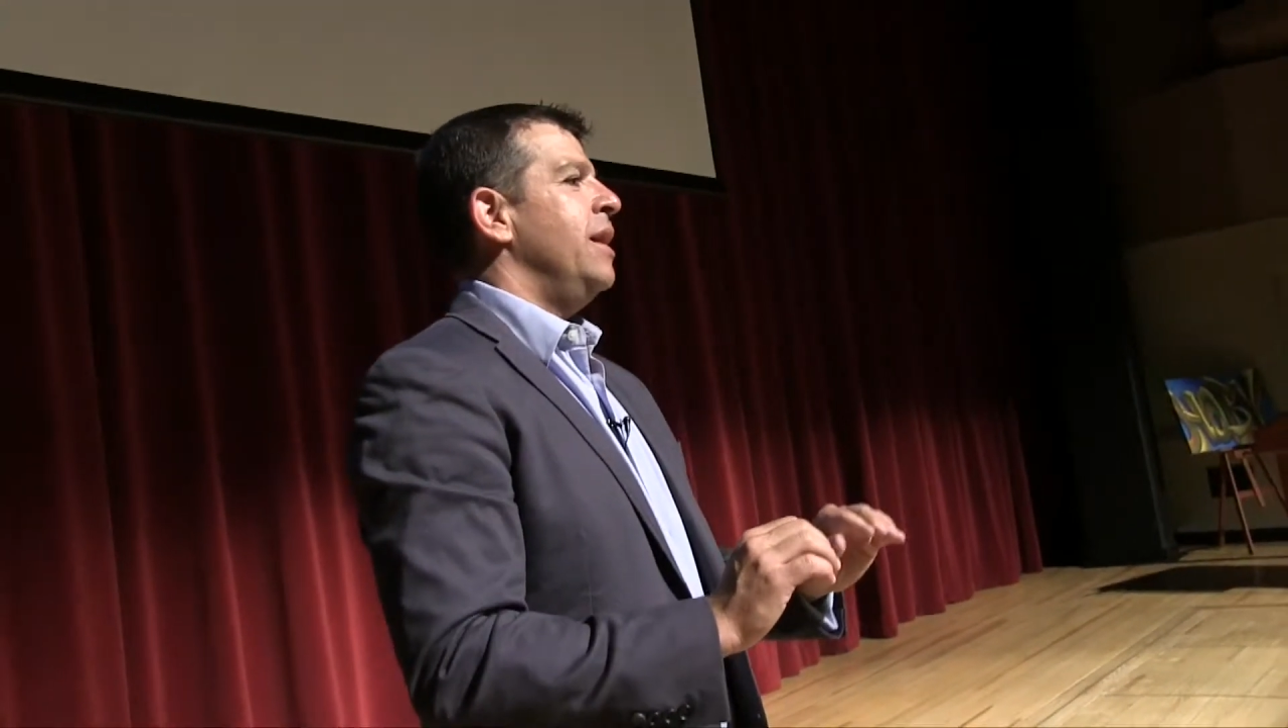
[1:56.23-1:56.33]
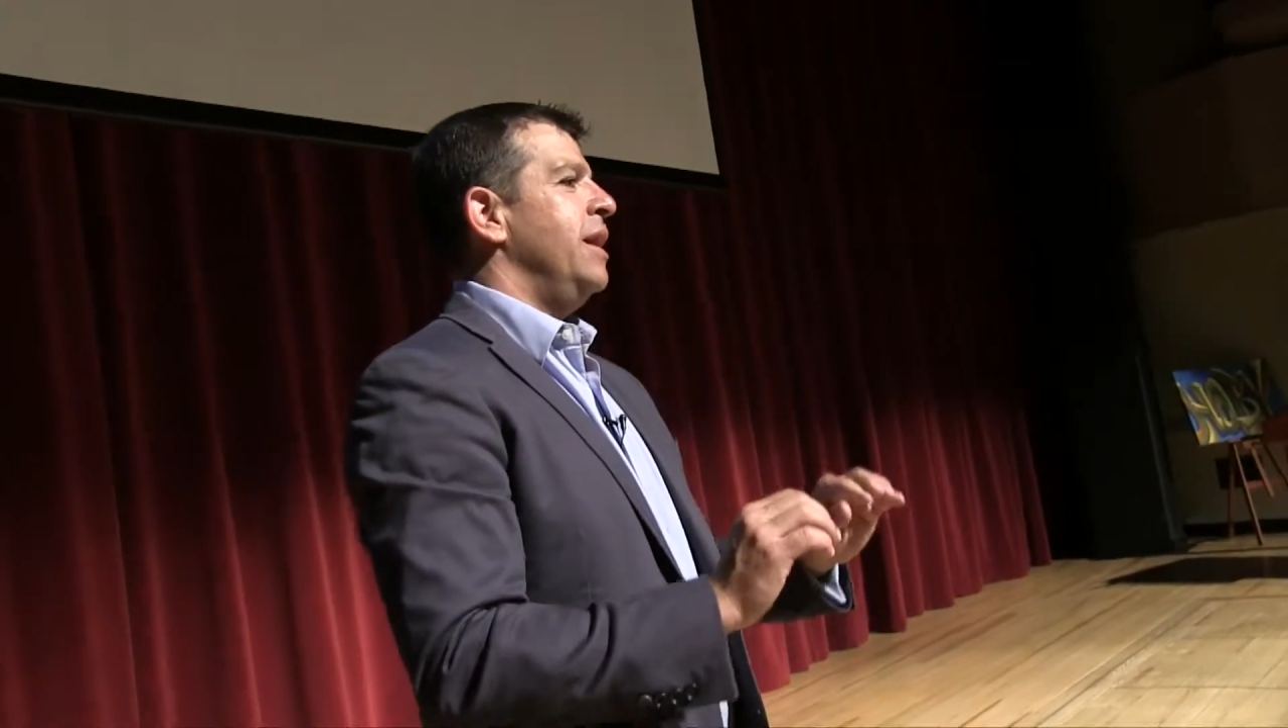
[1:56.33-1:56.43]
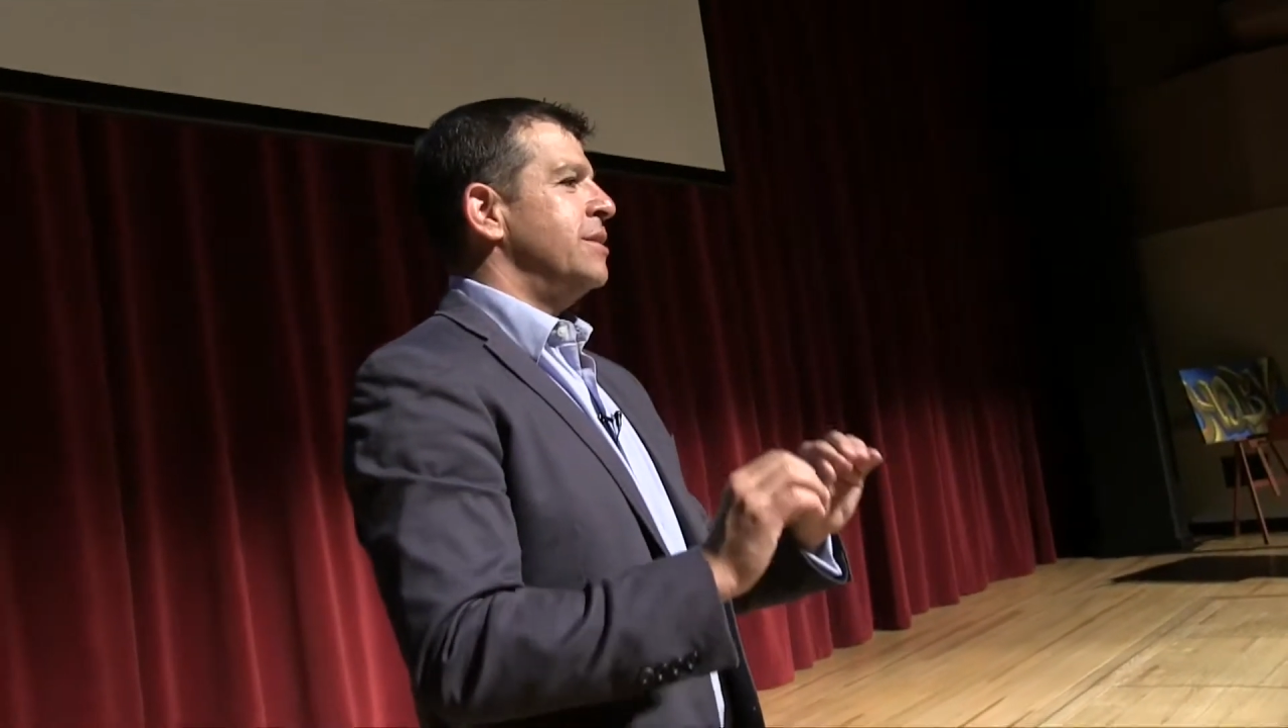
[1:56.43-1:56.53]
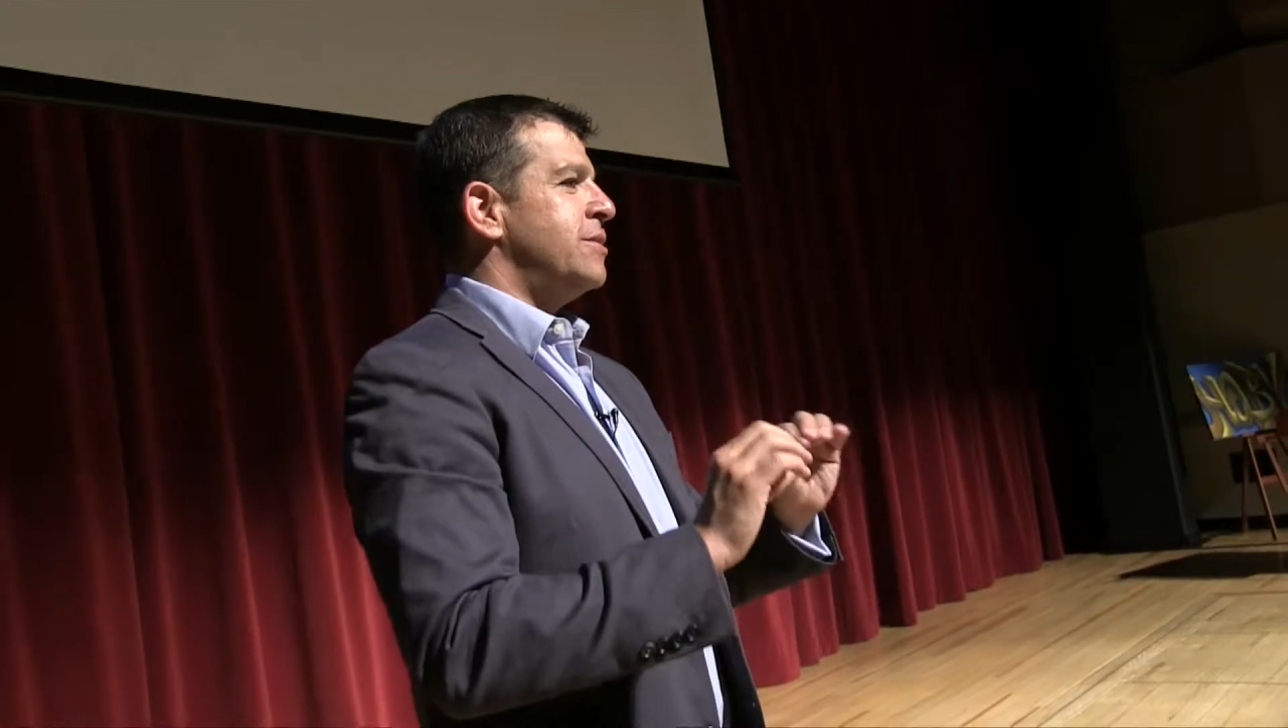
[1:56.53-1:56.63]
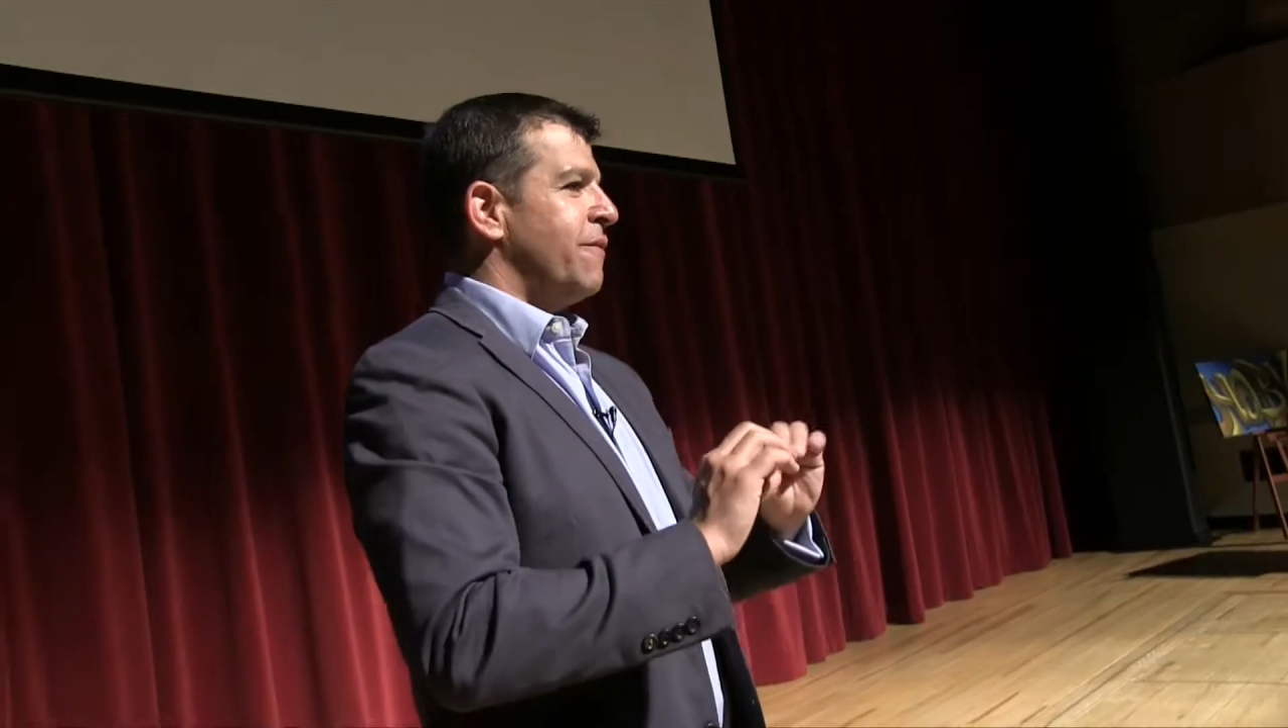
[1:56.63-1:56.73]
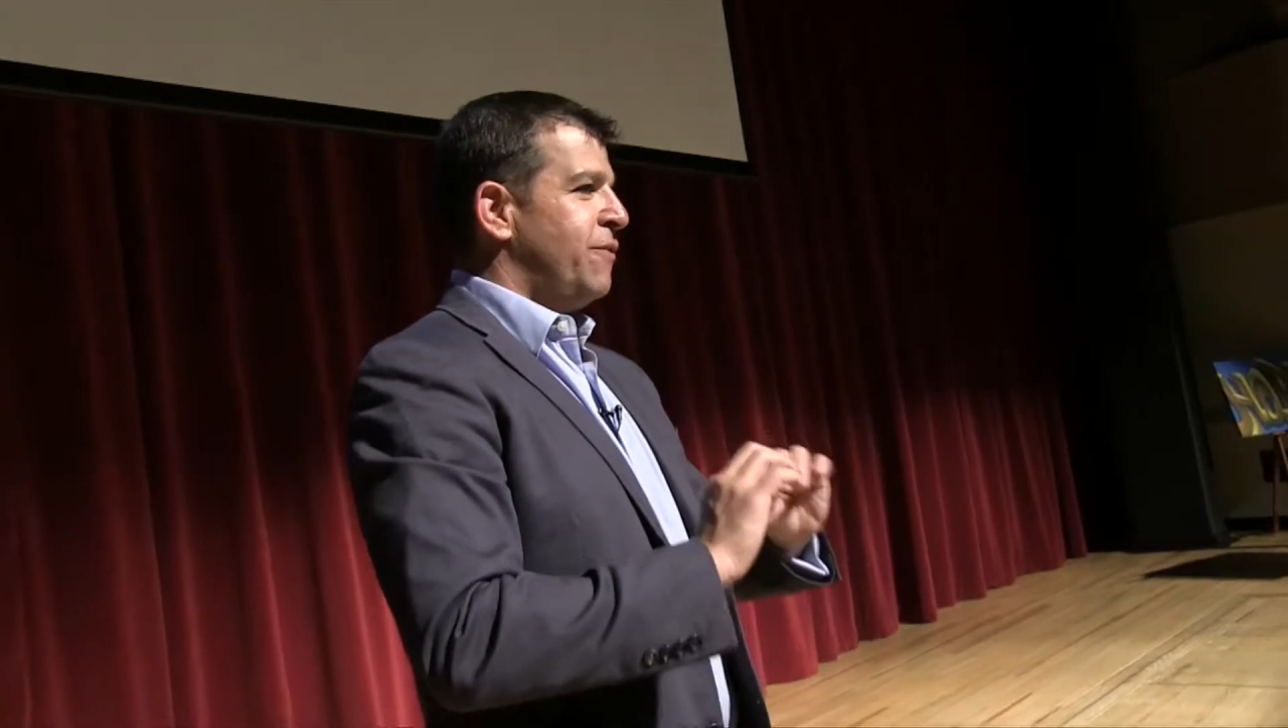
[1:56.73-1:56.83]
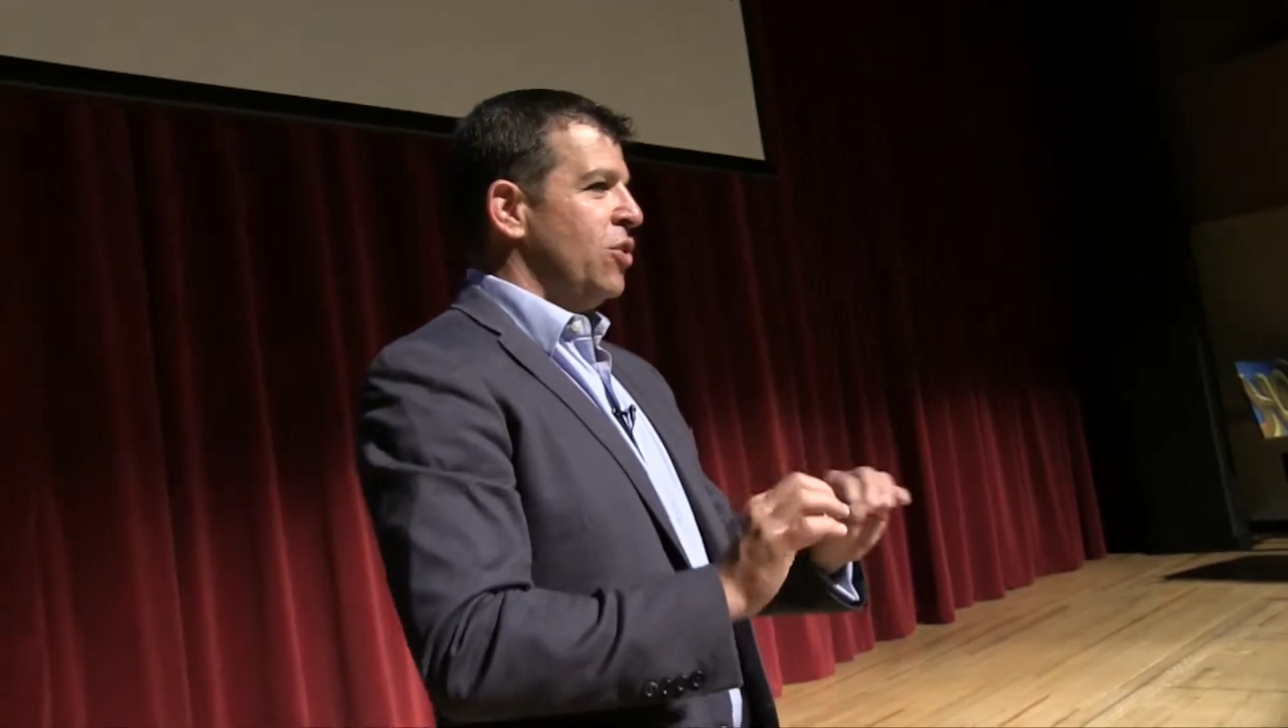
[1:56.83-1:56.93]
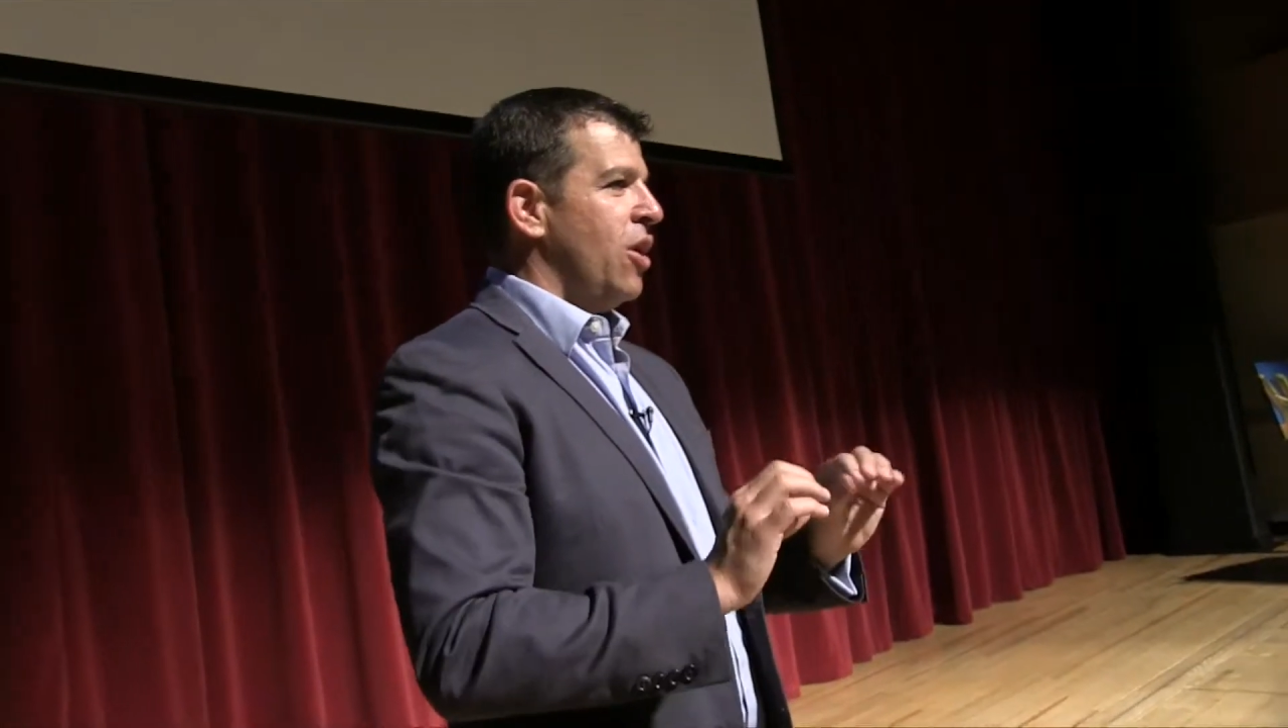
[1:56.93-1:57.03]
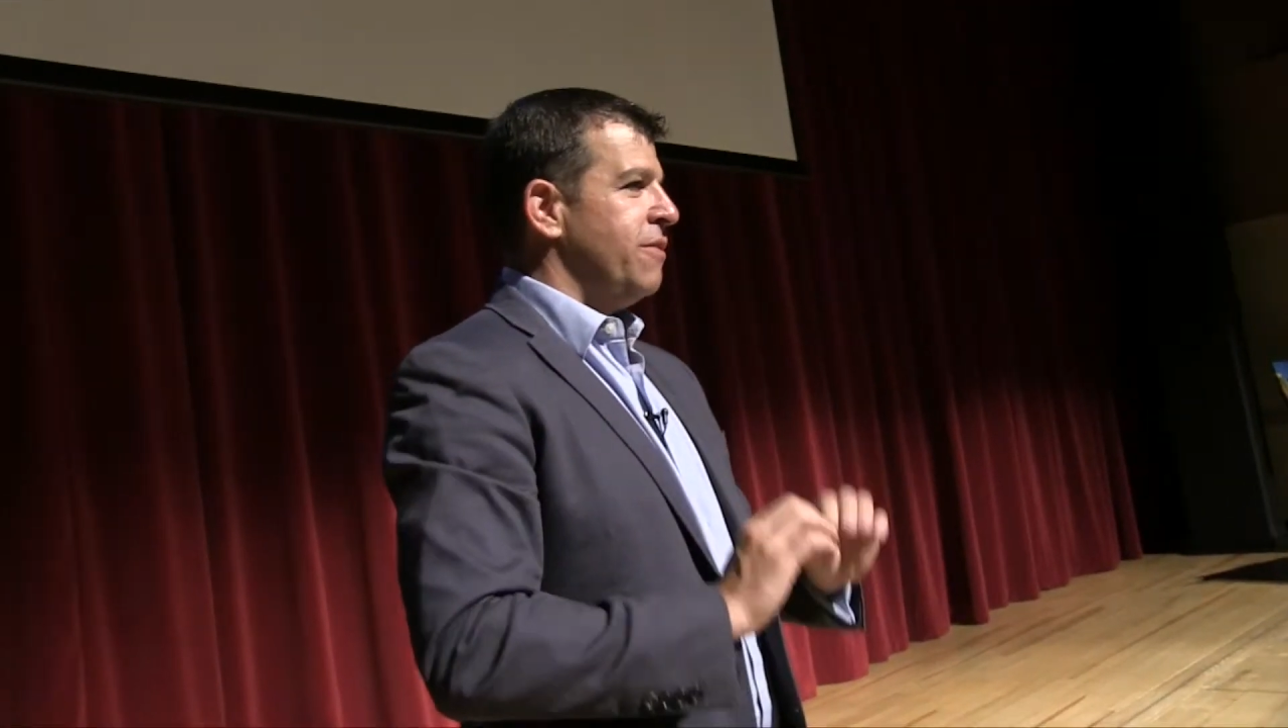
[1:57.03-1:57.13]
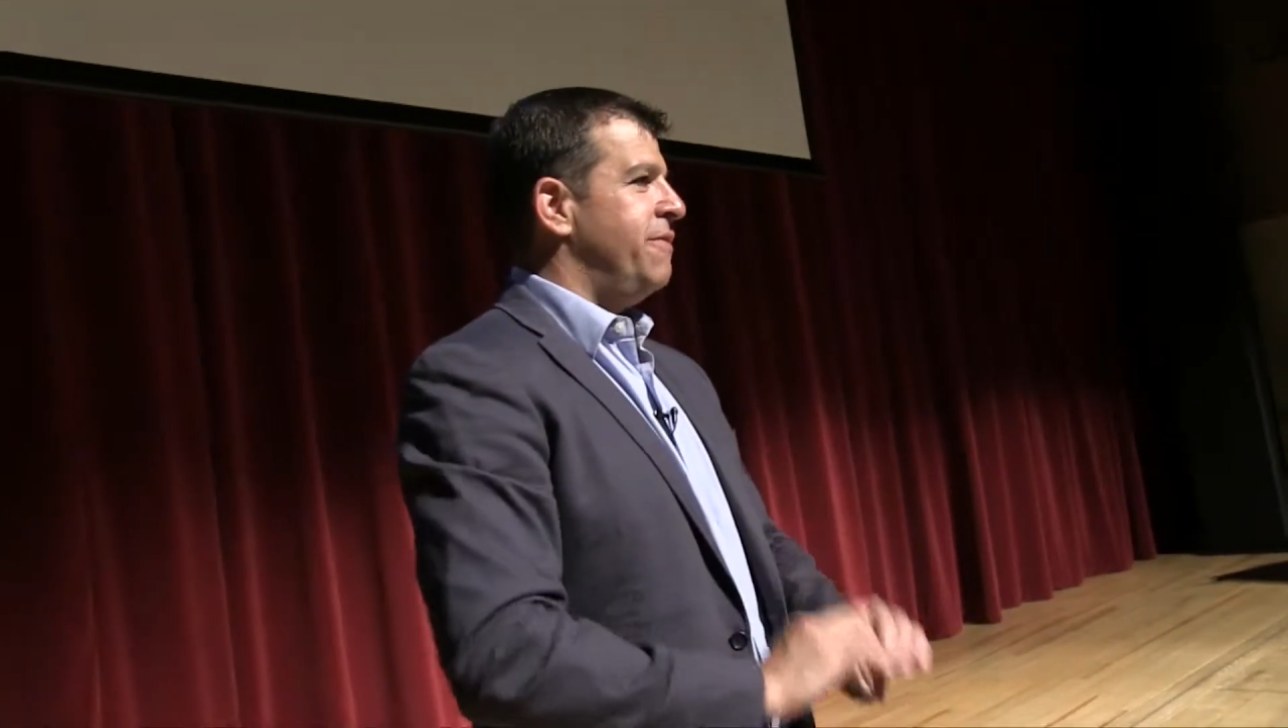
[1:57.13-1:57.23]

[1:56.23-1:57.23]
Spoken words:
it's full-on